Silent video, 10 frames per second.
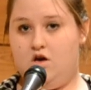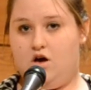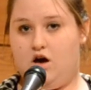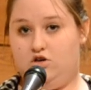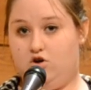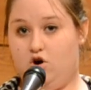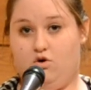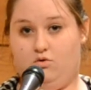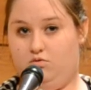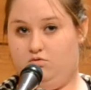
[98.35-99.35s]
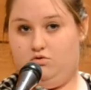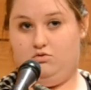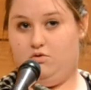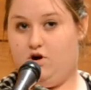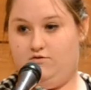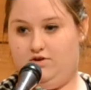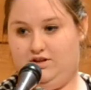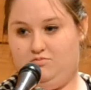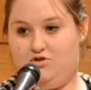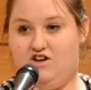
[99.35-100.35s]
I know you aren't
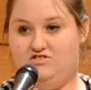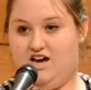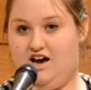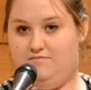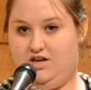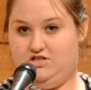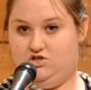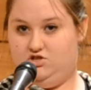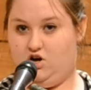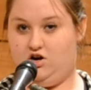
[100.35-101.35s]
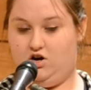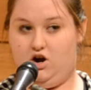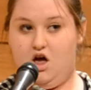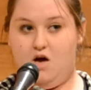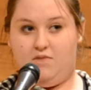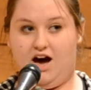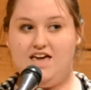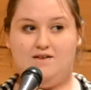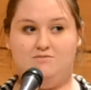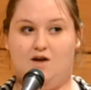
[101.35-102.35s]
really proud to have me as a daughter, but I
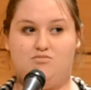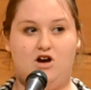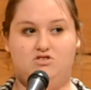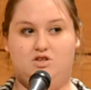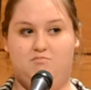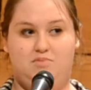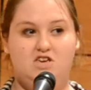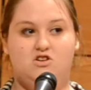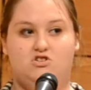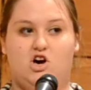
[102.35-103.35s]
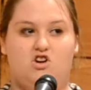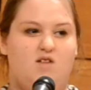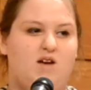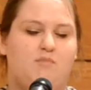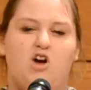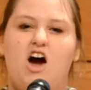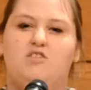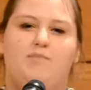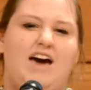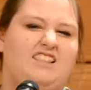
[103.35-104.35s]
am not proud to be your daughter. I'm not
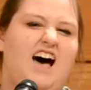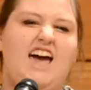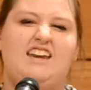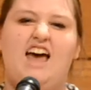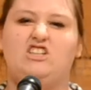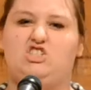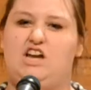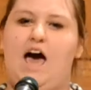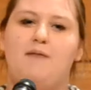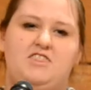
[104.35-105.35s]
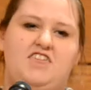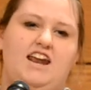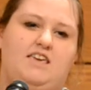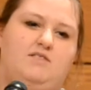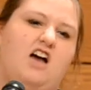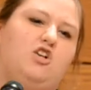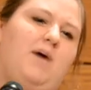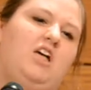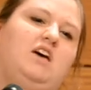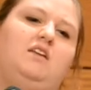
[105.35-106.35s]
proud of my lying, negligent, apathetic,
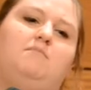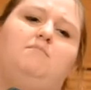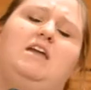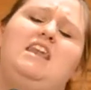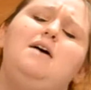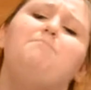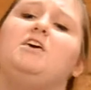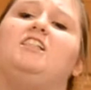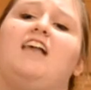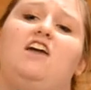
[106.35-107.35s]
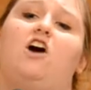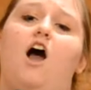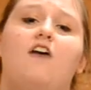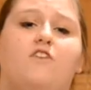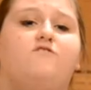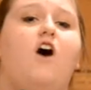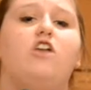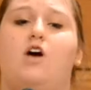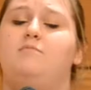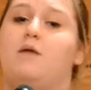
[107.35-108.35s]
yellow-bellied manipulator of a
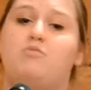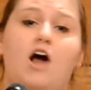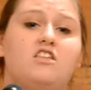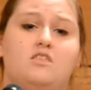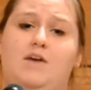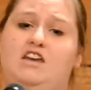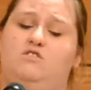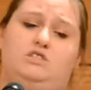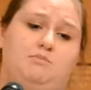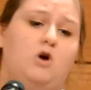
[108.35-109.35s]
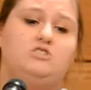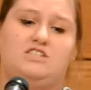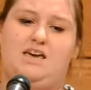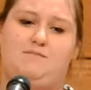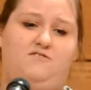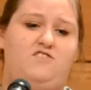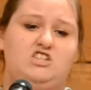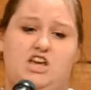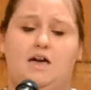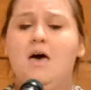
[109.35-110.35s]
father. I'm not proud of the man who was supposed to take me fishing,